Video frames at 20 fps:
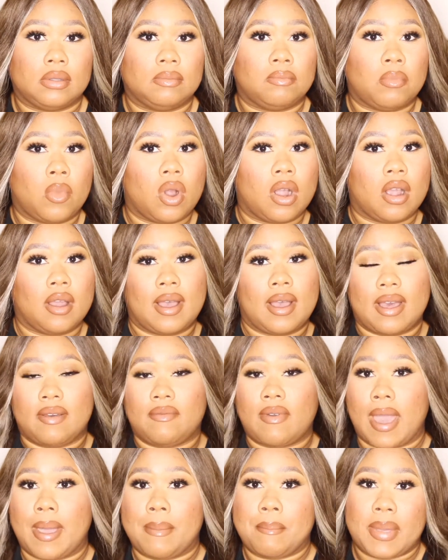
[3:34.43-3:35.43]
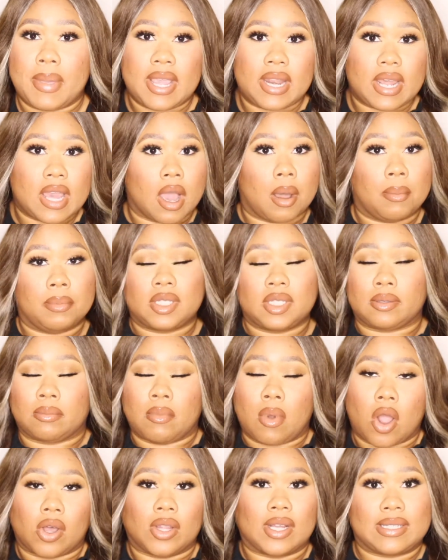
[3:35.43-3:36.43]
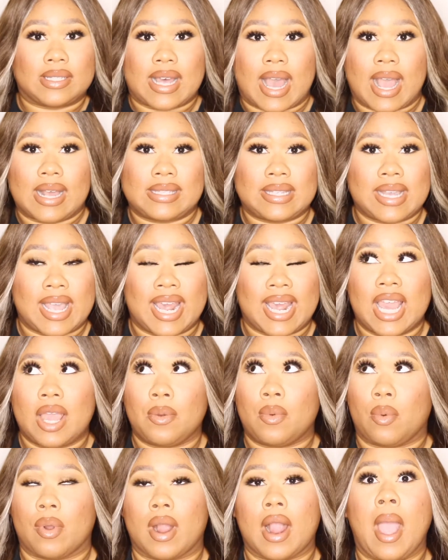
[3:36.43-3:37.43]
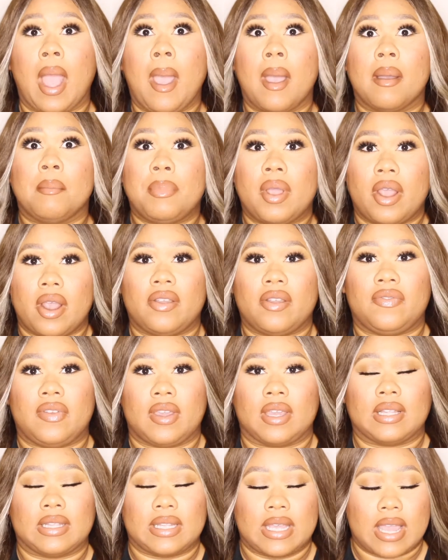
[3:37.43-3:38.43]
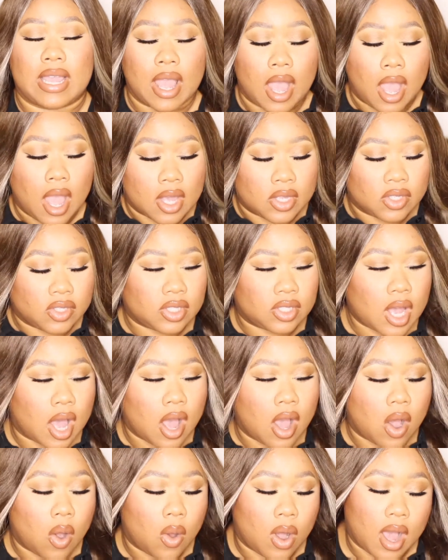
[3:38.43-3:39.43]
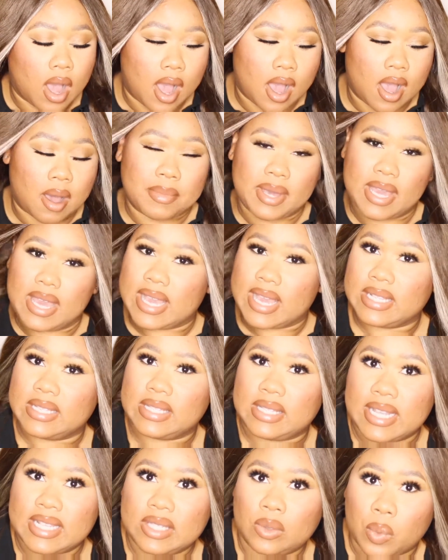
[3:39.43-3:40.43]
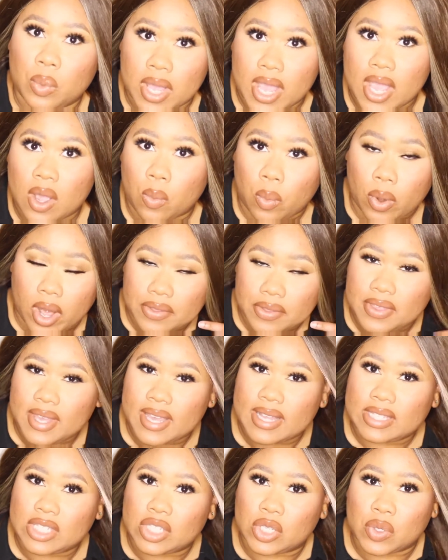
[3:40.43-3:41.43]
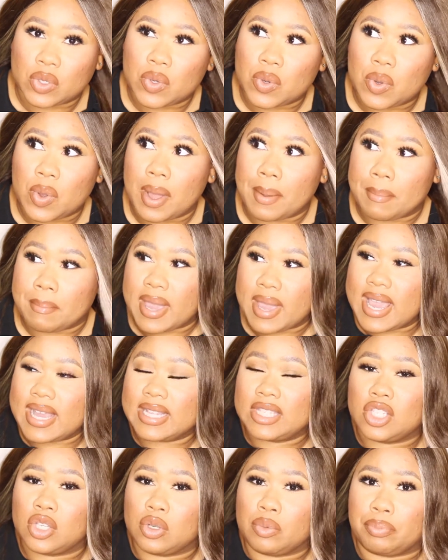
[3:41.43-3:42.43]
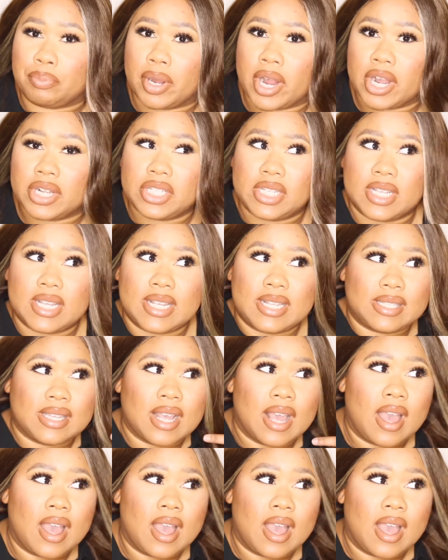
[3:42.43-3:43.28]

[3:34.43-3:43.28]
more of a medium, smaller size head, it will work perfectly. So is this wig worth it to me to purchase?